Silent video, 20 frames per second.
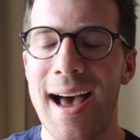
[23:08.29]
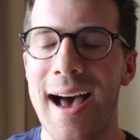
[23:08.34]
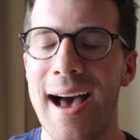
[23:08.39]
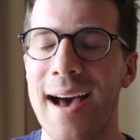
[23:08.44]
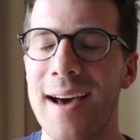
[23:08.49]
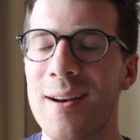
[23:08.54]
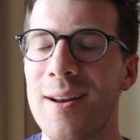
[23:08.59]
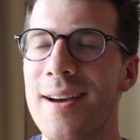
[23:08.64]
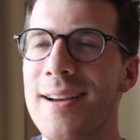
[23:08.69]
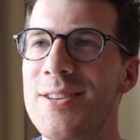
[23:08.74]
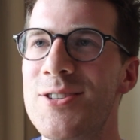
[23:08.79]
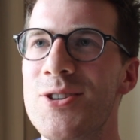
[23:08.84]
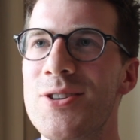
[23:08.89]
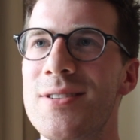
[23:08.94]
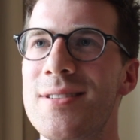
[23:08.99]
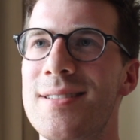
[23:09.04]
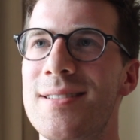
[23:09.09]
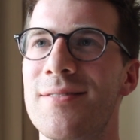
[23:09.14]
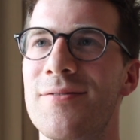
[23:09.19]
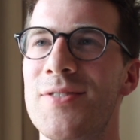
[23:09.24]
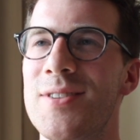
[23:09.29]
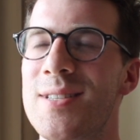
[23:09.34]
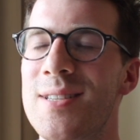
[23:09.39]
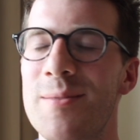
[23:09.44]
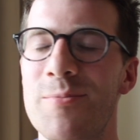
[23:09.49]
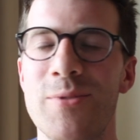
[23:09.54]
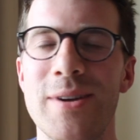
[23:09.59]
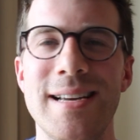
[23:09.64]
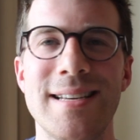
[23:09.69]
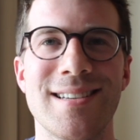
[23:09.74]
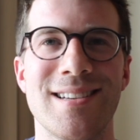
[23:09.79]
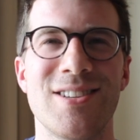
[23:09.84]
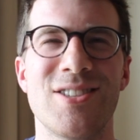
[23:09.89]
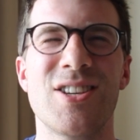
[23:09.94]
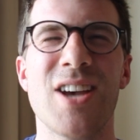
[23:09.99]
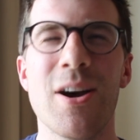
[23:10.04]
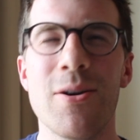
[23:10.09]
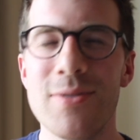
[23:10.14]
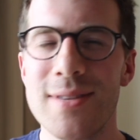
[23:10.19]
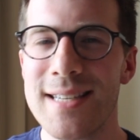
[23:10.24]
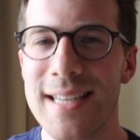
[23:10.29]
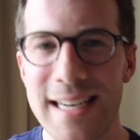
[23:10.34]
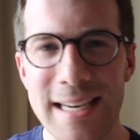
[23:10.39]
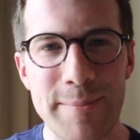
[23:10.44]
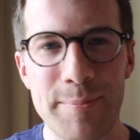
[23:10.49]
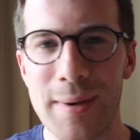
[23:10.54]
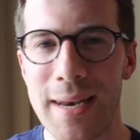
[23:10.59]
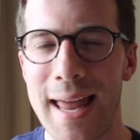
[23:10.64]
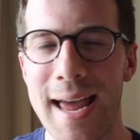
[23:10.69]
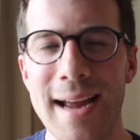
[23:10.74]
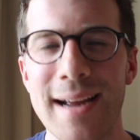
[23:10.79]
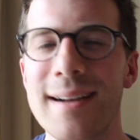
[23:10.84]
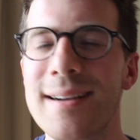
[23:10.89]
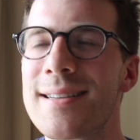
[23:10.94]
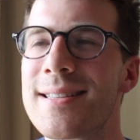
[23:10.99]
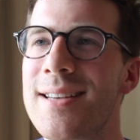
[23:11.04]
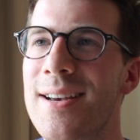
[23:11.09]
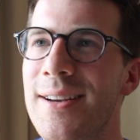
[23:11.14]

And I just, for some reason, totally blanked.